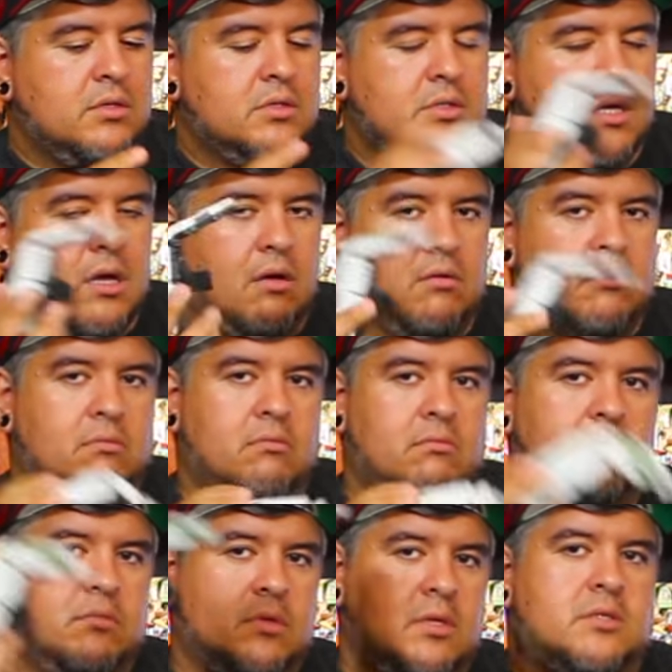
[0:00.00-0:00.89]
So,
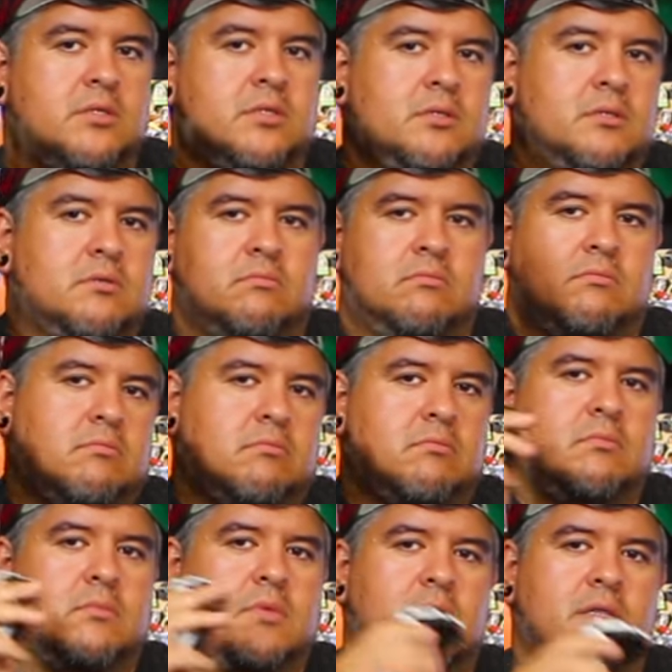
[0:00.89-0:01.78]
let's
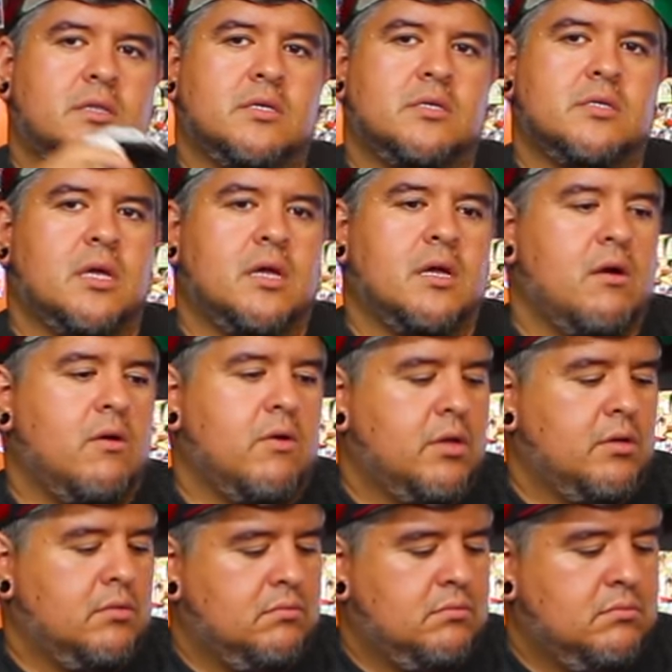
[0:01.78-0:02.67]
get this thing
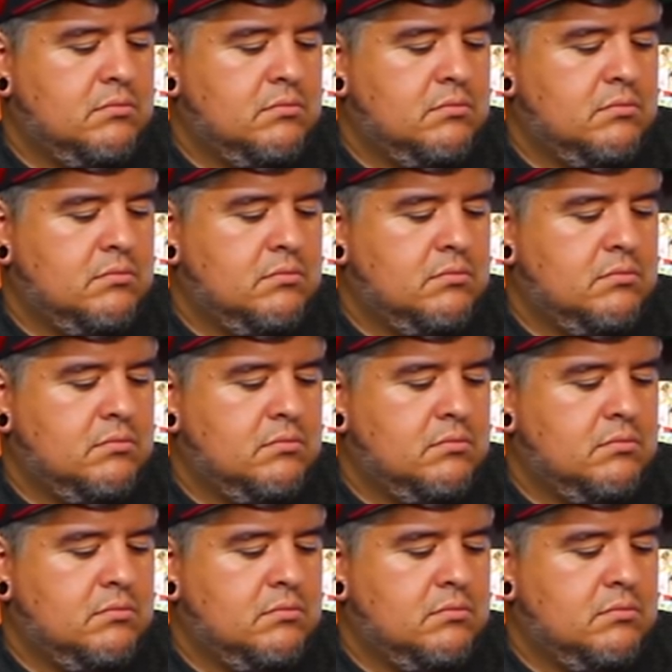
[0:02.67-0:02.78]
going.